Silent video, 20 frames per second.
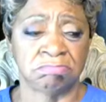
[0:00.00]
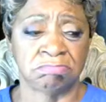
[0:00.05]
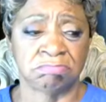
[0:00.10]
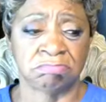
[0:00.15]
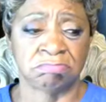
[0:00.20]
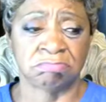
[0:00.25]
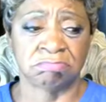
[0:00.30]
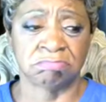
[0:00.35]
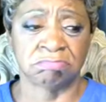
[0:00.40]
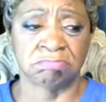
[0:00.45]

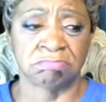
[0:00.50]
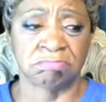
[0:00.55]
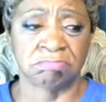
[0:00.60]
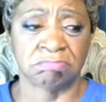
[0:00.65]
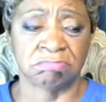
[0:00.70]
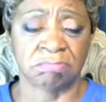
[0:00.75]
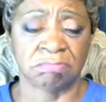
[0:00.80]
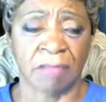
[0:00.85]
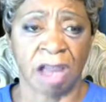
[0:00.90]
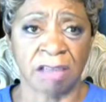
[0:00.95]

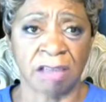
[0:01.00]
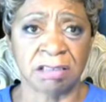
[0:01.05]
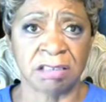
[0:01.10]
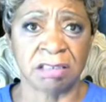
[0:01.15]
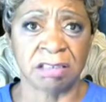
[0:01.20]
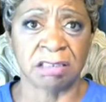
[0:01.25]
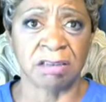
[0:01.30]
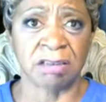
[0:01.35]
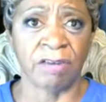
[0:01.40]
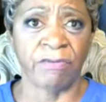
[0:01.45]
I
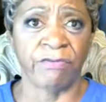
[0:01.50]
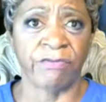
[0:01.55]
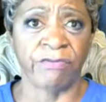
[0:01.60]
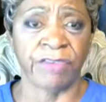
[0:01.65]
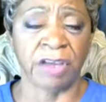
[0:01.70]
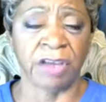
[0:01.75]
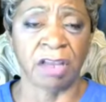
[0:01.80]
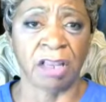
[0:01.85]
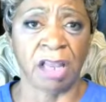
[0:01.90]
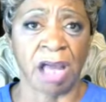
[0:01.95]
just
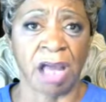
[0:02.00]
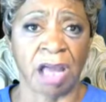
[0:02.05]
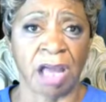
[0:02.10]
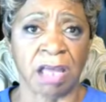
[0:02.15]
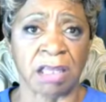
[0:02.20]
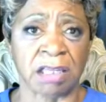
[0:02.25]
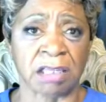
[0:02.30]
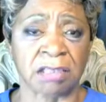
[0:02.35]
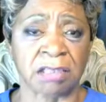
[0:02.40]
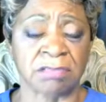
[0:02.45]
don't feel
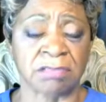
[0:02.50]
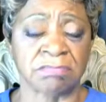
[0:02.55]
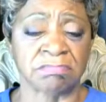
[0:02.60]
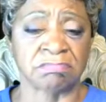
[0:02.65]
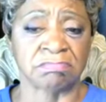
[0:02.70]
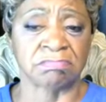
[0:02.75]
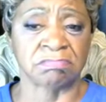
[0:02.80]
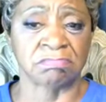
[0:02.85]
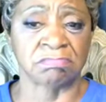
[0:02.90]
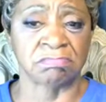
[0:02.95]
like
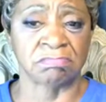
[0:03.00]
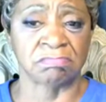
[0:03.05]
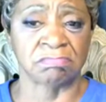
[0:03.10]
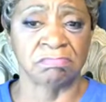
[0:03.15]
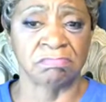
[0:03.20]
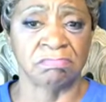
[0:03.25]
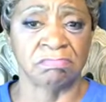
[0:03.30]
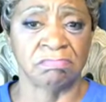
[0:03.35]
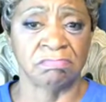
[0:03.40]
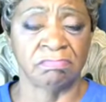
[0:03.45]

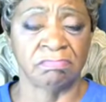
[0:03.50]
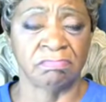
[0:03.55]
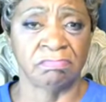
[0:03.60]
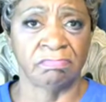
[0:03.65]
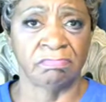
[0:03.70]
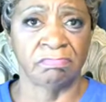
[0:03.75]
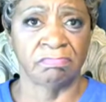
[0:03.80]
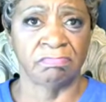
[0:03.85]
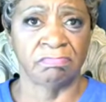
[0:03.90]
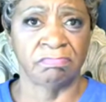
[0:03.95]
it.
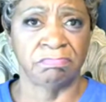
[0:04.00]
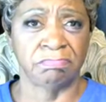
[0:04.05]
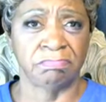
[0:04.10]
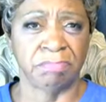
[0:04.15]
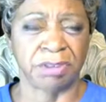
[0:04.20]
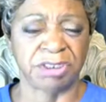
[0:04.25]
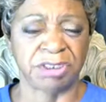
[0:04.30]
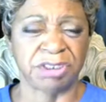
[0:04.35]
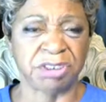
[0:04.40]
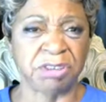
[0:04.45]

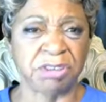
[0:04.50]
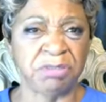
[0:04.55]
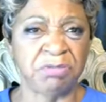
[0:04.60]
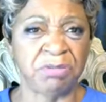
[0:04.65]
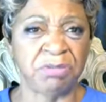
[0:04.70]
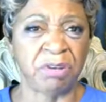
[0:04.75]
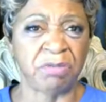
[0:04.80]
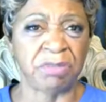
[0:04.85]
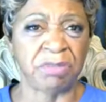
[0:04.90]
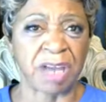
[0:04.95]
But do
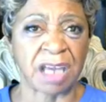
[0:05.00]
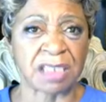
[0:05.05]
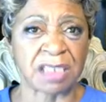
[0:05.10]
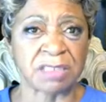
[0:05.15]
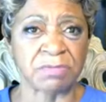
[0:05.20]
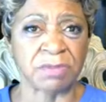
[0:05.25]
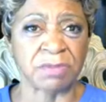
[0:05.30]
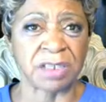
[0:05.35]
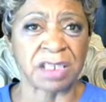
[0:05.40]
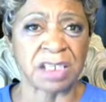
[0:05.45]
you know
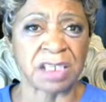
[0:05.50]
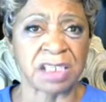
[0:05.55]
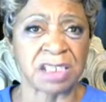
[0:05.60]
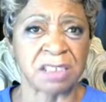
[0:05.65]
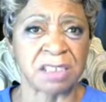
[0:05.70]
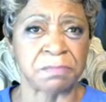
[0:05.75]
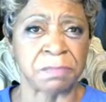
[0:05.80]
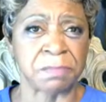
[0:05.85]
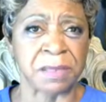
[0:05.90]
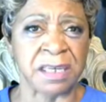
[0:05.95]
that's when
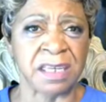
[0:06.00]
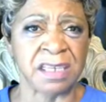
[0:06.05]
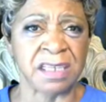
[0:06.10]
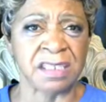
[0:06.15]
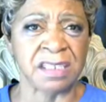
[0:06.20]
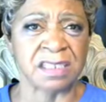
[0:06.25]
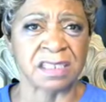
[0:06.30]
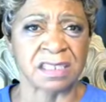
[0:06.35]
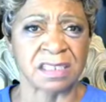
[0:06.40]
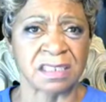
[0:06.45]
he
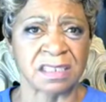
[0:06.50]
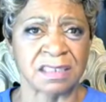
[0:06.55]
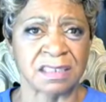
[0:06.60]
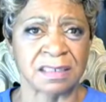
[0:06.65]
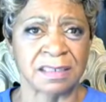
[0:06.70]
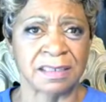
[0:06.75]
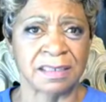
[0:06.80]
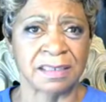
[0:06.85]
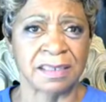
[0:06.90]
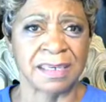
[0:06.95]
speaks?
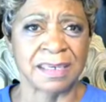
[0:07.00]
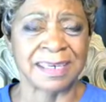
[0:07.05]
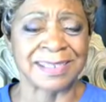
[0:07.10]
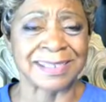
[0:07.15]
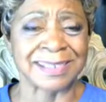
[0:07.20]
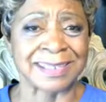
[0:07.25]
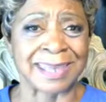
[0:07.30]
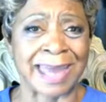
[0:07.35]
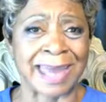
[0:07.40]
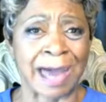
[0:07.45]

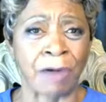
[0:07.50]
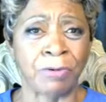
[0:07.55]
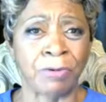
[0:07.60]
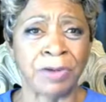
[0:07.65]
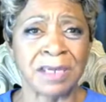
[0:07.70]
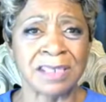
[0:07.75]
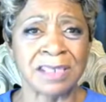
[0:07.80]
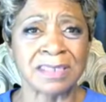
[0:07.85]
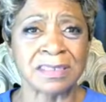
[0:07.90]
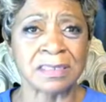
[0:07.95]
His
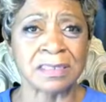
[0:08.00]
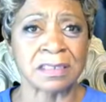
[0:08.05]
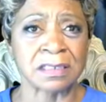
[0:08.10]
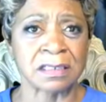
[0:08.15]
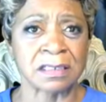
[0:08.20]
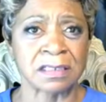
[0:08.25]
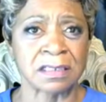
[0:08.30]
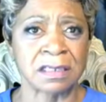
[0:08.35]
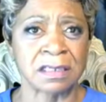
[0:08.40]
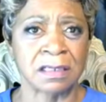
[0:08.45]

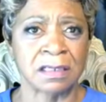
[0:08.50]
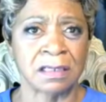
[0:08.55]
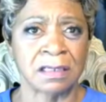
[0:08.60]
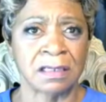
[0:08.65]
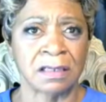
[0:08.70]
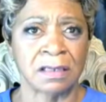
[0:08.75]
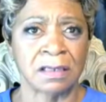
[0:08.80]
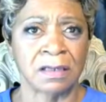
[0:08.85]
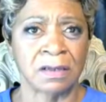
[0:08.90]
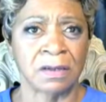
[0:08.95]
loudest?
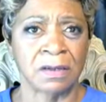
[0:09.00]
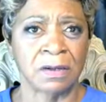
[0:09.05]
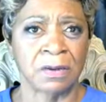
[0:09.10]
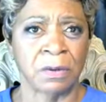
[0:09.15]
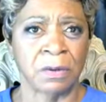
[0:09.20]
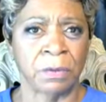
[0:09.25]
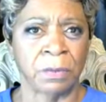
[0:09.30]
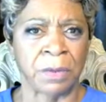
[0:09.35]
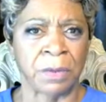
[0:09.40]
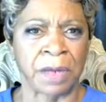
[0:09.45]

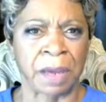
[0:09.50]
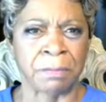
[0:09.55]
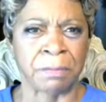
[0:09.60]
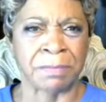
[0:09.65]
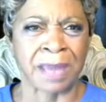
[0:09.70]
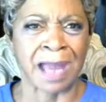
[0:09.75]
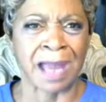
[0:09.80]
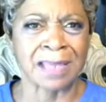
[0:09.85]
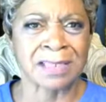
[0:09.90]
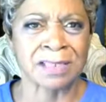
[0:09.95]
When
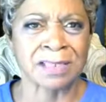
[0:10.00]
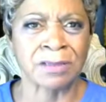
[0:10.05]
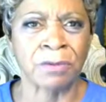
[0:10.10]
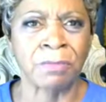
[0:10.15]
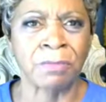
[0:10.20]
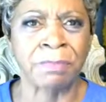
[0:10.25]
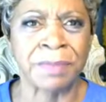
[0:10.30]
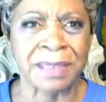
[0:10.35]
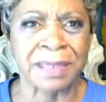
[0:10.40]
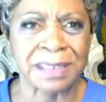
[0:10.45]
I'm not
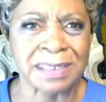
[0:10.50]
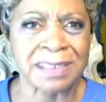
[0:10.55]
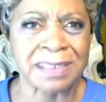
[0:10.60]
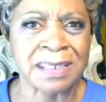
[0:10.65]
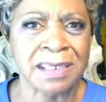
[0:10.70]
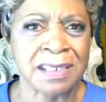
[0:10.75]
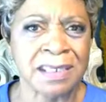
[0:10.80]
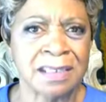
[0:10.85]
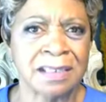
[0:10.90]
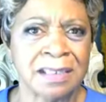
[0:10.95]
so
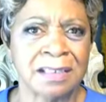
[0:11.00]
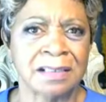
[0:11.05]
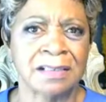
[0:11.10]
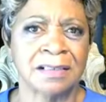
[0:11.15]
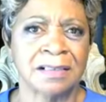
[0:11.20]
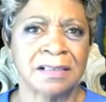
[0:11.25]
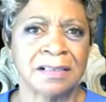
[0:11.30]
busy?